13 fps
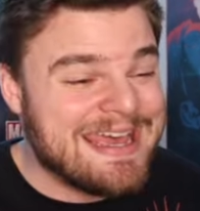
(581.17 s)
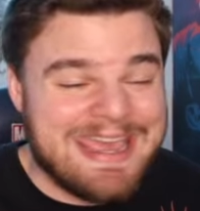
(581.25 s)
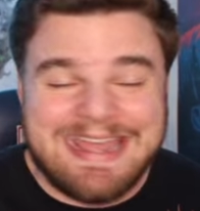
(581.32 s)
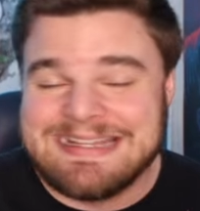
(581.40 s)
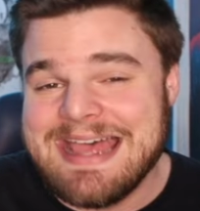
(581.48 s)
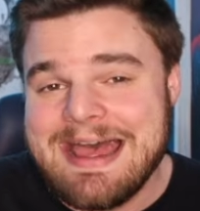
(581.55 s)

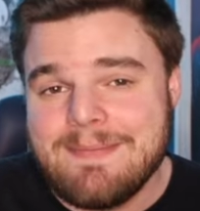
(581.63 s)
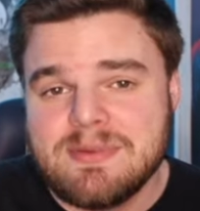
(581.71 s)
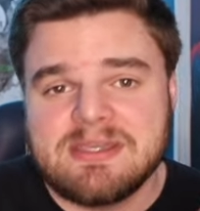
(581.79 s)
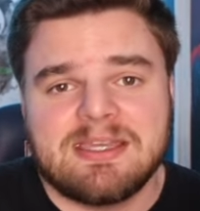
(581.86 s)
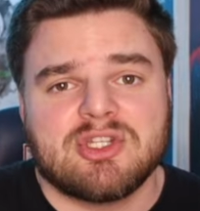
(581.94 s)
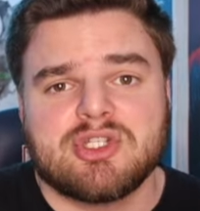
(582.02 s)
It's
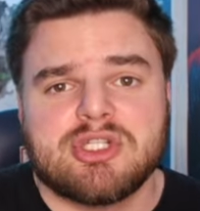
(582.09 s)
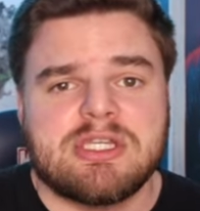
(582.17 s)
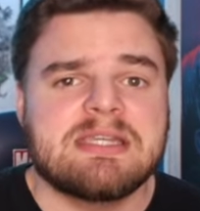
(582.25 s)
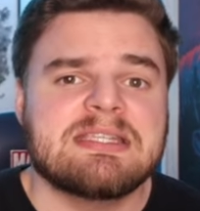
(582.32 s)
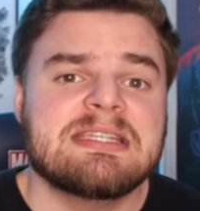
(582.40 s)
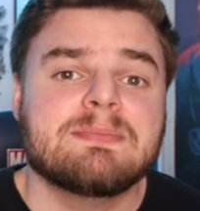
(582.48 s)
epic, it's
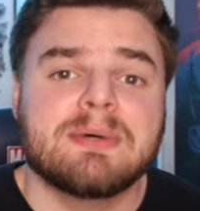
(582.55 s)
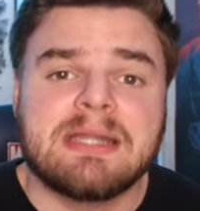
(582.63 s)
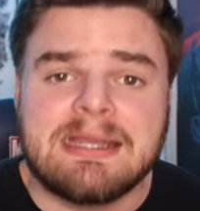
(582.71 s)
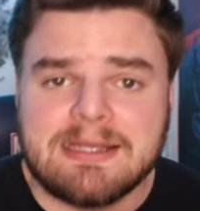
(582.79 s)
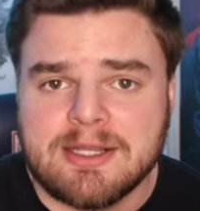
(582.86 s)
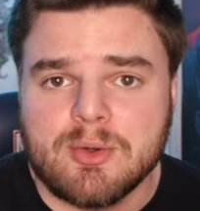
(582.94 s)
cheesy, but
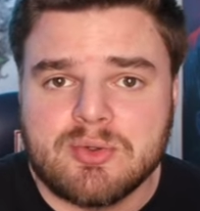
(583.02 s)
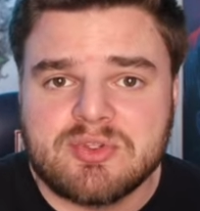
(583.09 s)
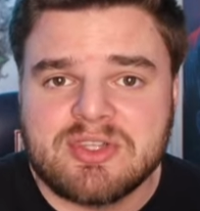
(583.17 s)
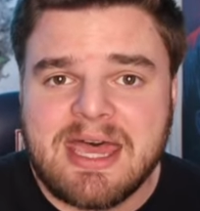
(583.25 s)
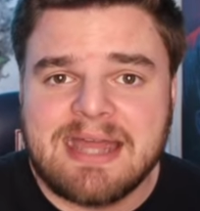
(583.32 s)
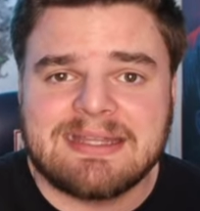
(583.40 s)
it
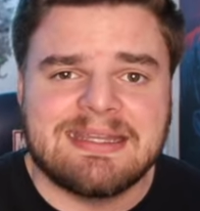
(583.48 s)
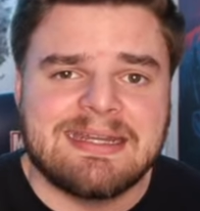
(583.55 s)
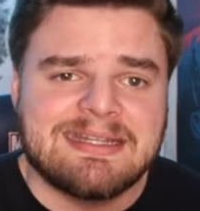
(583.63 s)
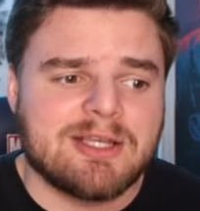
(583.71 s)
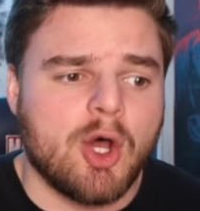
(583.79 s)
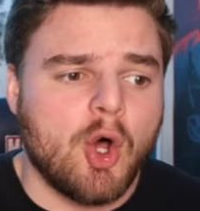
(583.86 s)
knows that, and
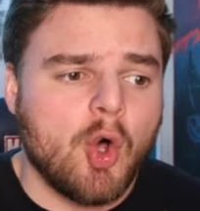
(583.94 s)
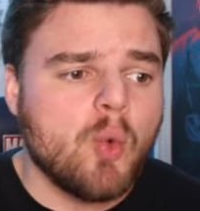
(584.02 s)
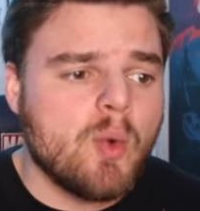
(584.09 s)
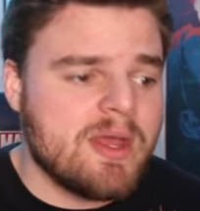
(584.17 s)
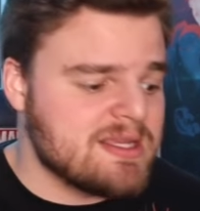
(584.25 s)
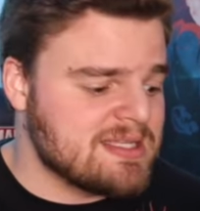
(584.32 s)
it's
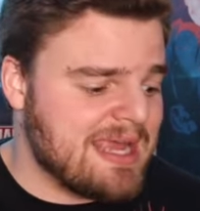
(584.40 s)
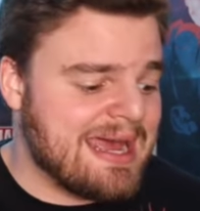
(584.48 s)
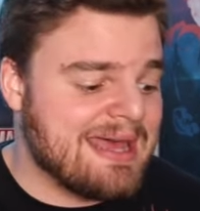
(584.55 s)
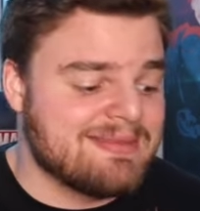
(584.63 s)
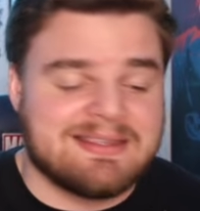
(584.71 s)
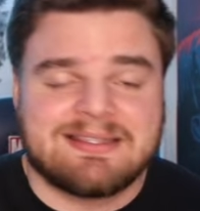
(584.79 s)
always
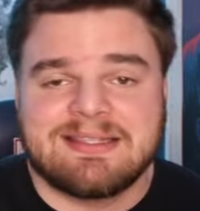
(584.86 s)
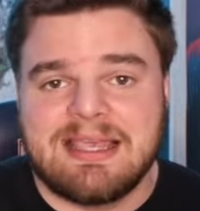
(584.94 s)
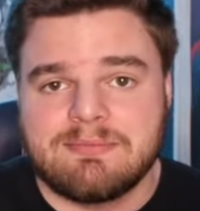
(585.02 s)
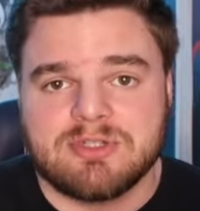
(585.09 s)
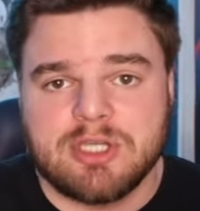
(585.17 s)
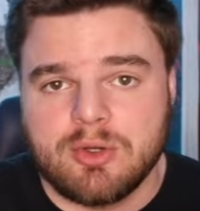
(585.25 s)
had the
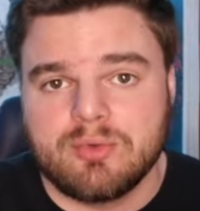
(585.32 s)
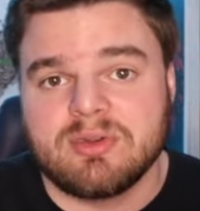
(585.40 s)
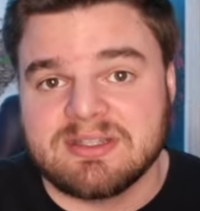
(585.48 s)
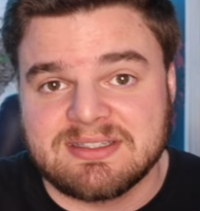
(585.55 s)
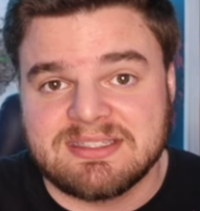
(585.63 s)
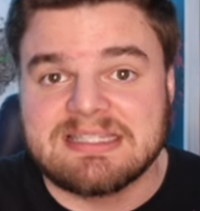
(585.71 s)
same tone
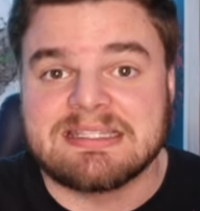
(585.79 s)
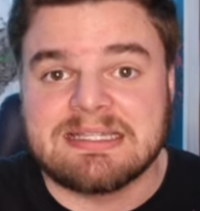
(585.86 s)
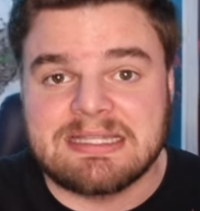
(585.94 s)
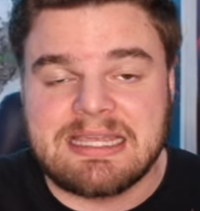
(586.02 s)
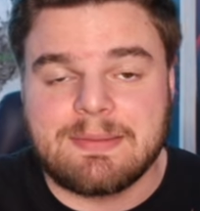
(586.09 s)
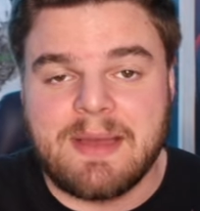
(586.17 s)

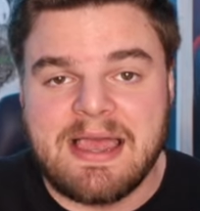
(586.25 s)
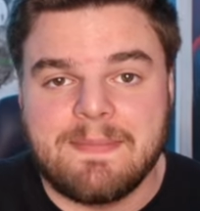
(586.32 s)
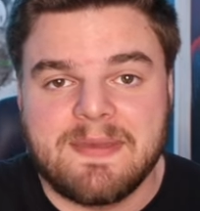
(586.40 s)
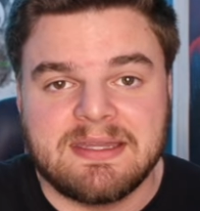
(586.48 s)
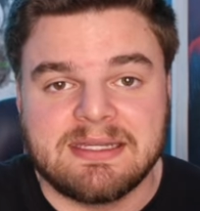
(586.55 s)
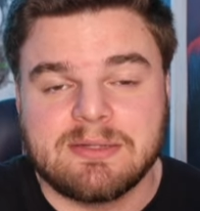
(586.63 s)
consistently, in my
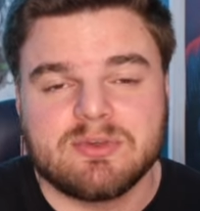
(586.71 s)
opinion.